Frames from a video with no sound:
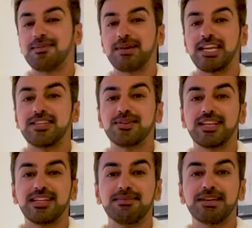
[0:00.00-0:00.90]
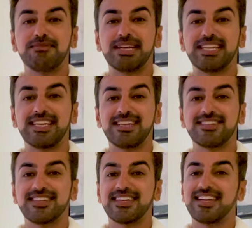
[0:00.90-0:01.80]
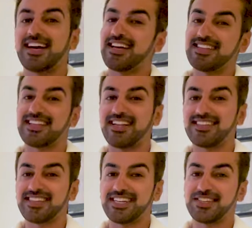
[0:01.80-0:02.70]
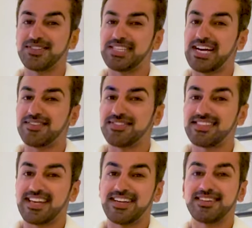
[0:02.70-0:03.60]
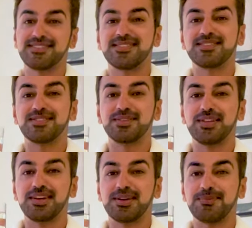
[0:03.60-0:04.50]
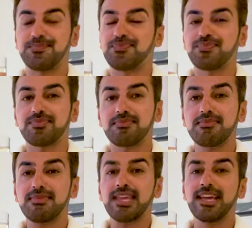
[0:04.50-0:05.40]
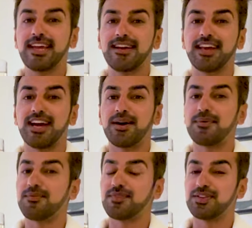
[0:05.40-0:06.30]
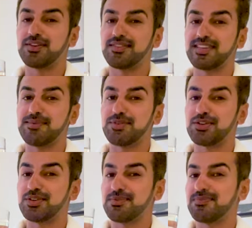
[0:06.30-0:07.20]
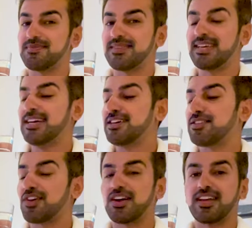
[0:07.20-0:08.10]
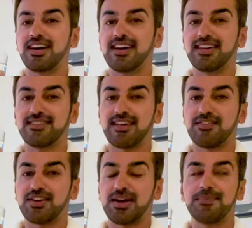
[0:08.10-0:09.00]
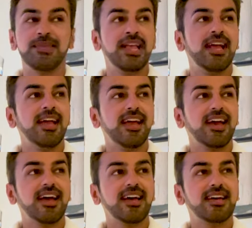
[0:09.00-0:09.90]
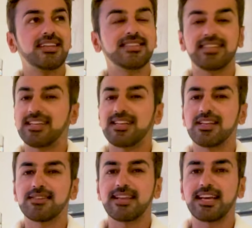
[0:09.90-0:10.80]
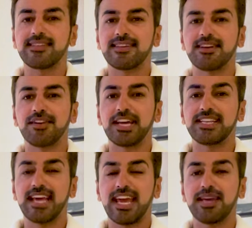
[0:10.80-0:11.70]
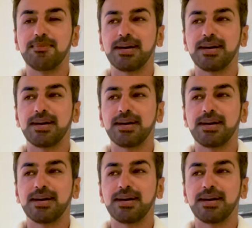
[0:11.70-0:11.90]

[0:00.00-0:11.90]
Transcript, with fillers: I'm gonna do a little bit of meditation and then I'll take you downstairs to the area for the steam room, sauna, et cetera. And it looks like it's a grey day,